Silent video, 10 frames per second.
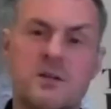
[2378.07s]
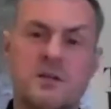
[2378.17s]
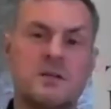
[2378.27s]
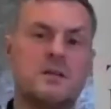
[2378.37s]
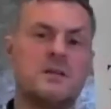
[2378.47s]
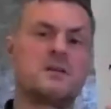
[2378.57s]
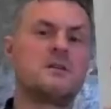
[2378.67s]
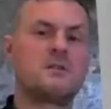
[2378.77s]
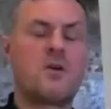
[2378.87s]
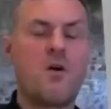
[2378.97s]
you
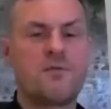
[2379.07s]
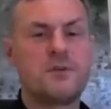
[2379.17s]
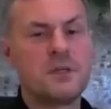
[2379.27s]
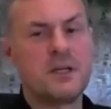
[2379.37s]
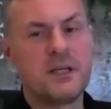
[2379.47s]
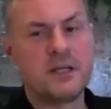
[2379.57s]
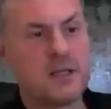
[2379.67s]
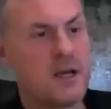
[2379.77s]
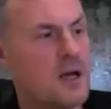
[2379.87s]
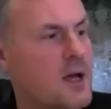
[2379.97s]
can confidently